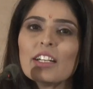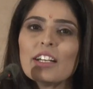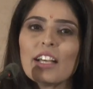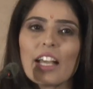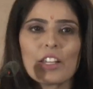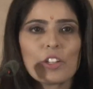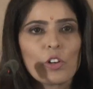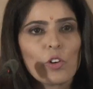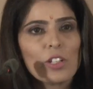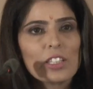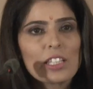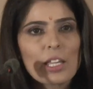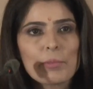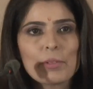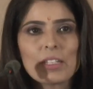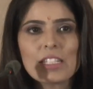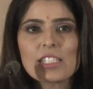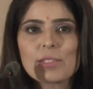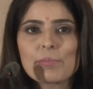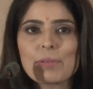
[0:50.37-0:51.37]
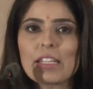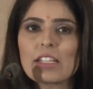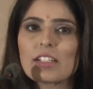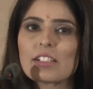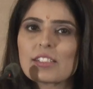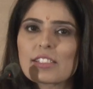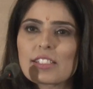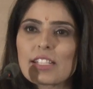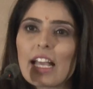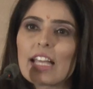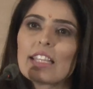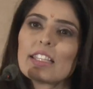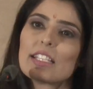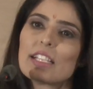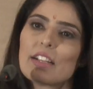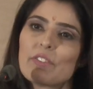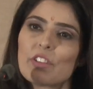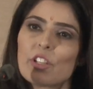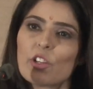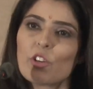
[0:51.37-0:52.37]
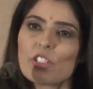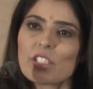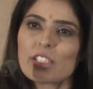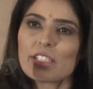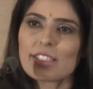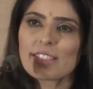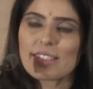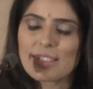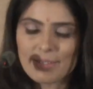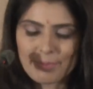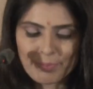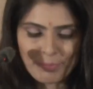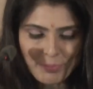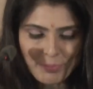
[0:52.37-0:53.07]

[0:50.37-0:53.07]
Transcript: and all the eminent speakers and the lovely audience.